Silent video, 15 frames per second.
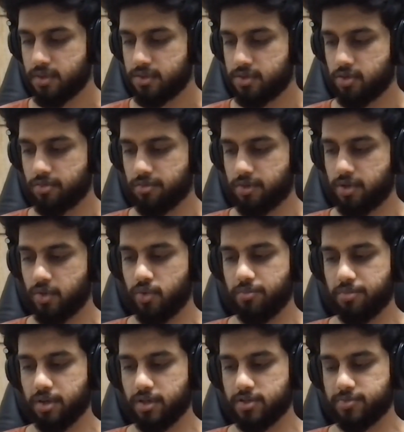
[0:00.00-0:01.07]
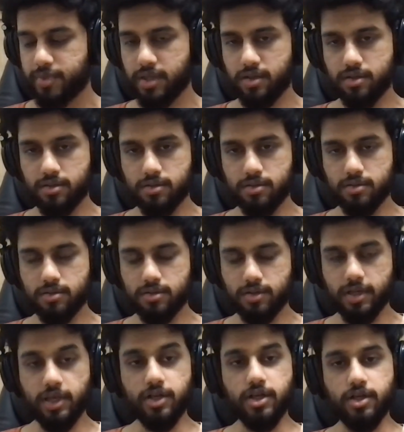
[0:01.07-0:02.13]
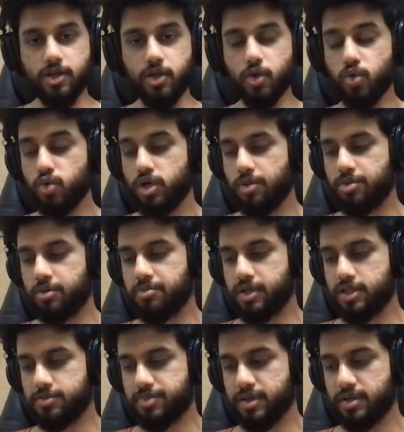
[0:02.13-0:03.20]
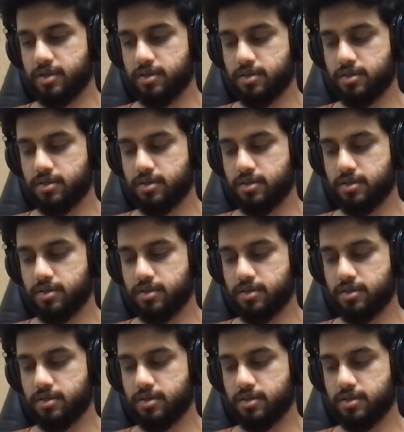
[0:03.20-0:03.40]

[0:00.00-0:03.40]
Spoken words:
So Q implies P. Q double implies P.